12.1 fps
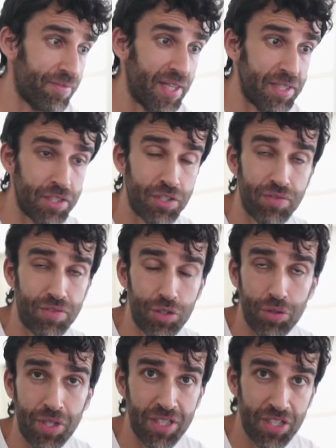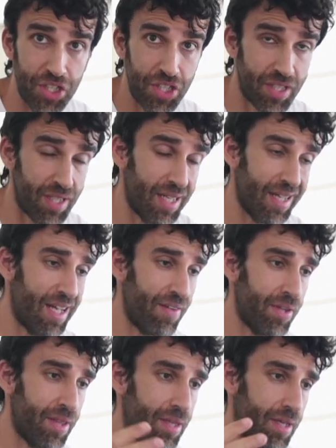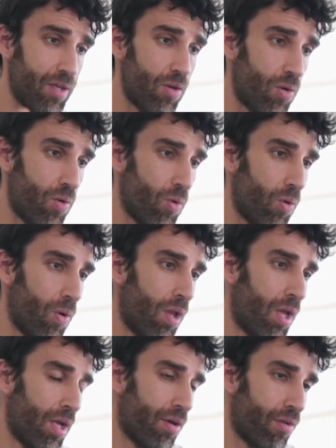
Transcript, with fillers: advantage of shooting digital and having the whole